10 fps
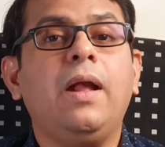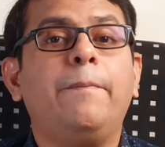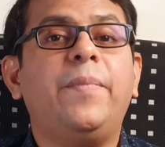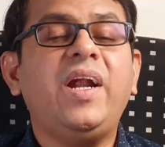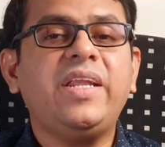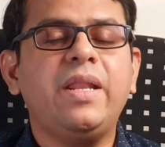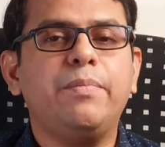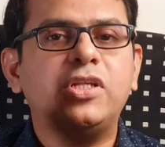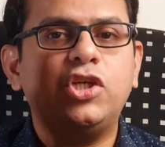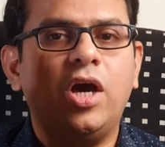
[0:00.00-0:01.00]
But in
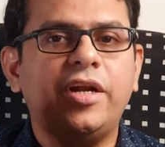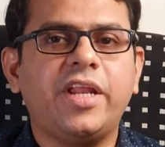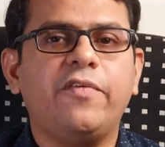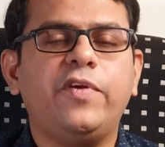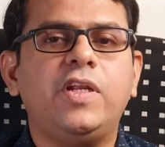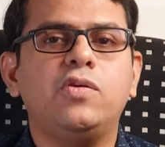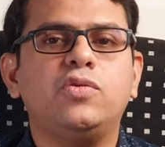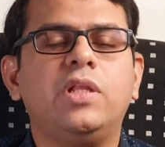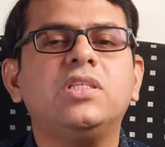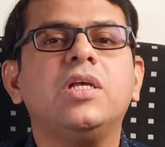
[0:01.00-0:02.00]
majority of
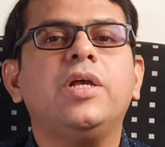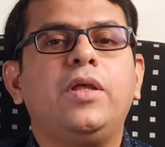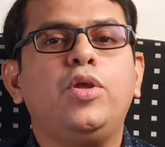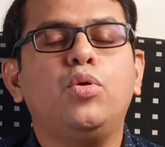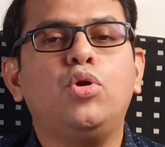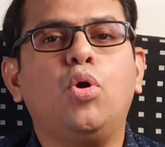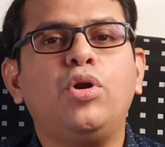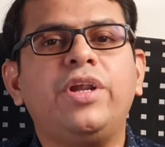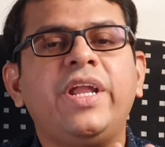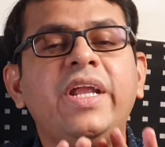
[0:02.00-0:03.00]
individuals, you
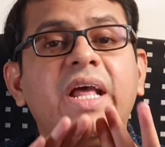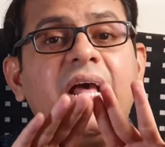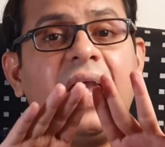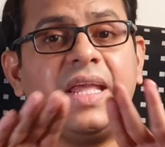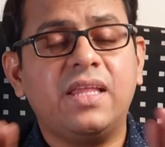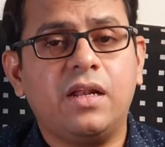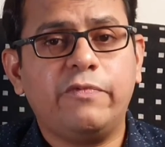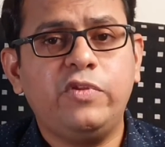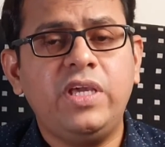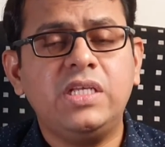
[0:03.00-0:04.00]
don't need either
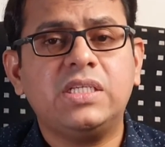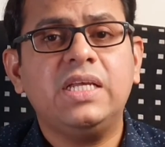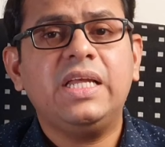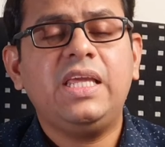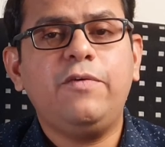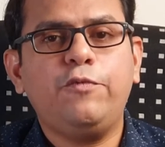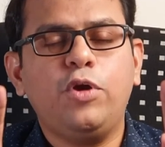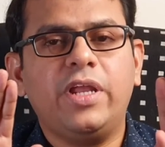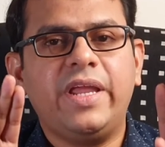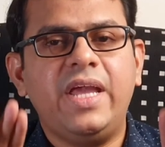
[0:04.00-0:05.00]
of these. If you
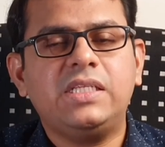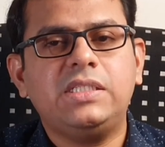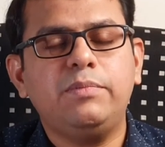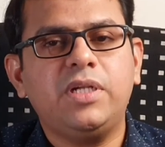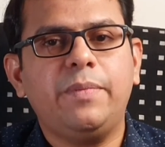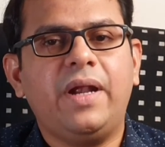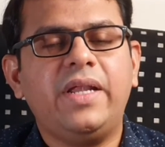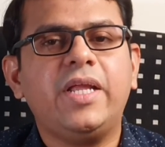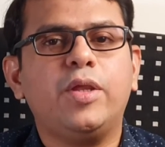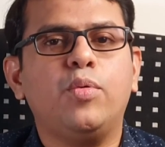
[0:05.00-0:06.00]
are
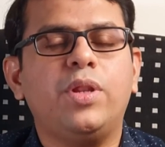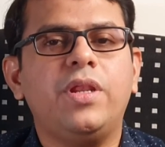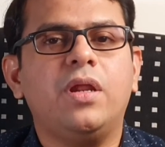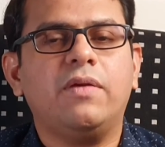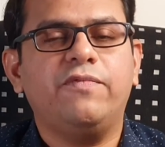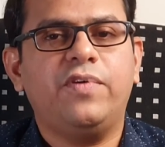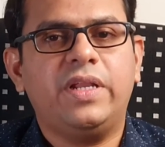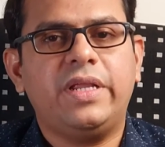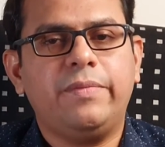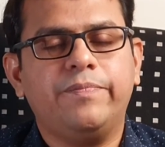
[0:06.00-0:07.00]
asymptomatic, you need not
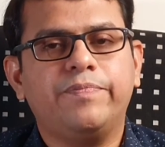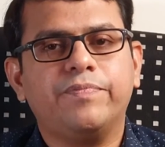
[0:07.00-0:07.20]
worry.